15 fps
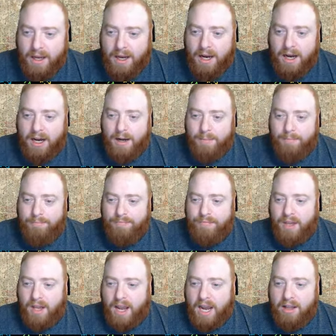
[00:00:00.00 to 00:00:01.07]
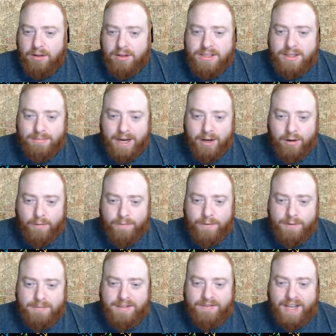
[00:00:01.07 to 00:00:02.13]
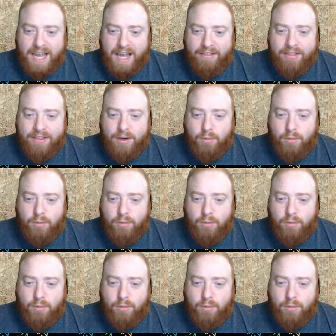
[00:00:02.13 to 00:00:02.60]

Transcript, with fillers: Um, I looked at microfilms of Catholic